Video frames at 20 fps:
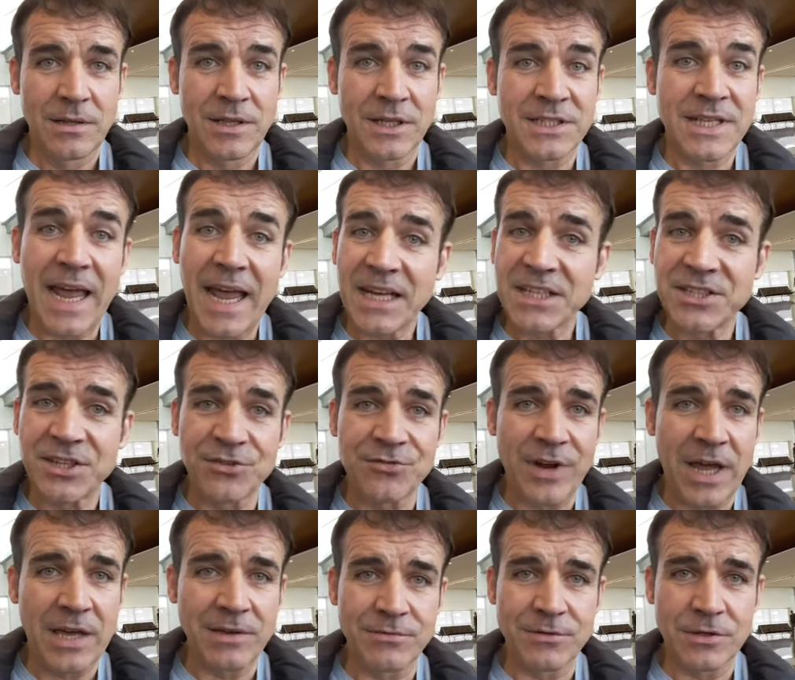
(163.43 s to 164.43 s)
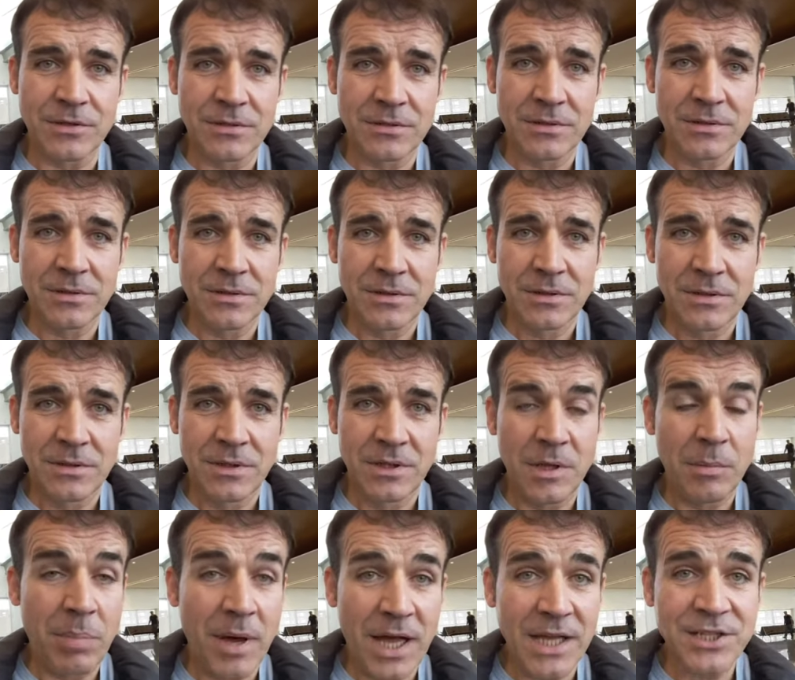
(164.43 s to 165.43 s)
the taxi driver,
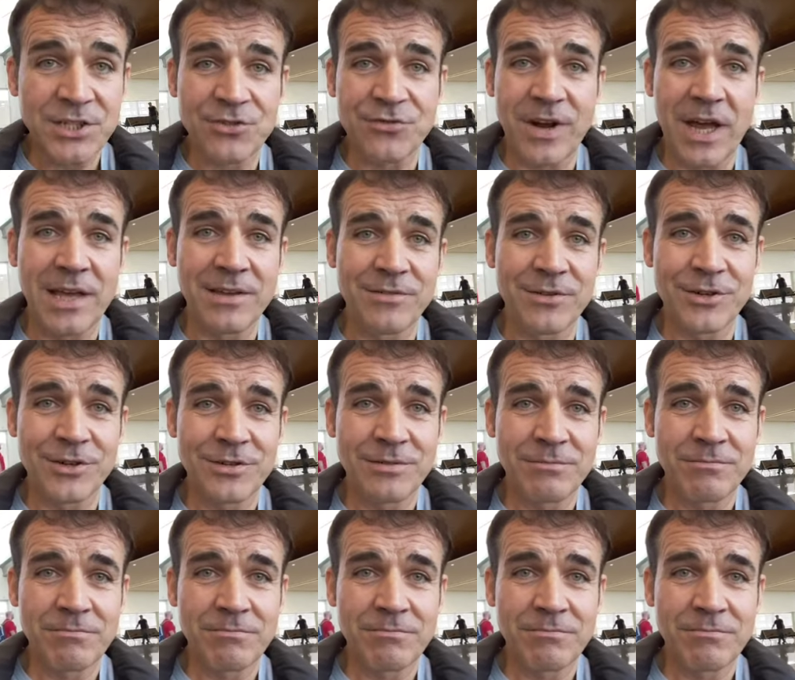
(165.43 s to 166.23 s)
the bus driver,